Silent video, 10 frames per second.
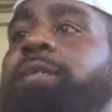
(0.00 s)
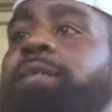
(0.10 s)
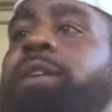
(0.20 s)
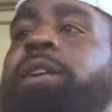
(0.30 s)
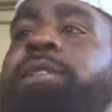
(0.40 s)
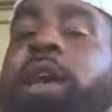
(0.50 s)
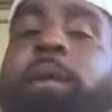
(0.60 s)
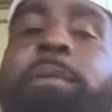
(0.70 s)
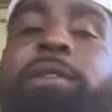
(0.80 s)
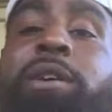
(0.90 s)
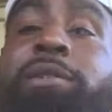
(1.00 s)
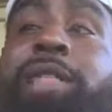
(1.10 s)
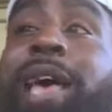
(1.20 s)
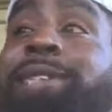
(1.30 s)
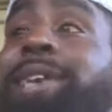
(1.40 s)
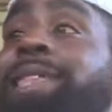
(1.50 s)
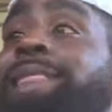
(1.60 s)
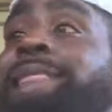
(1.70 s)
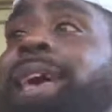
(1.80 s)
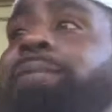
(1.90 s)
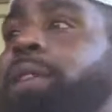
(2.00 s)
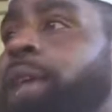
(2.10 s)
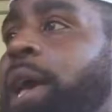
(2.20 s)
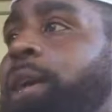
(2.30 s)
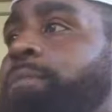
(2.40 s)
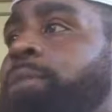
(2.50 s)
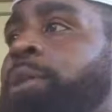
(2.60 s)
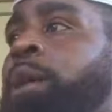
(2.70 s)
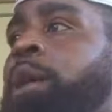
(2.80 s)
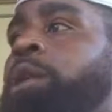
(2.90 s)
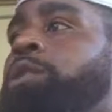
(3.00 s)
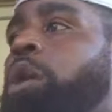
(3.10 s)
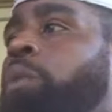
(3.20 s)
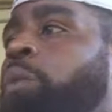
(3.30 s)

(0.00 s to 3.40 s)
of Sacramento's last 11 games. So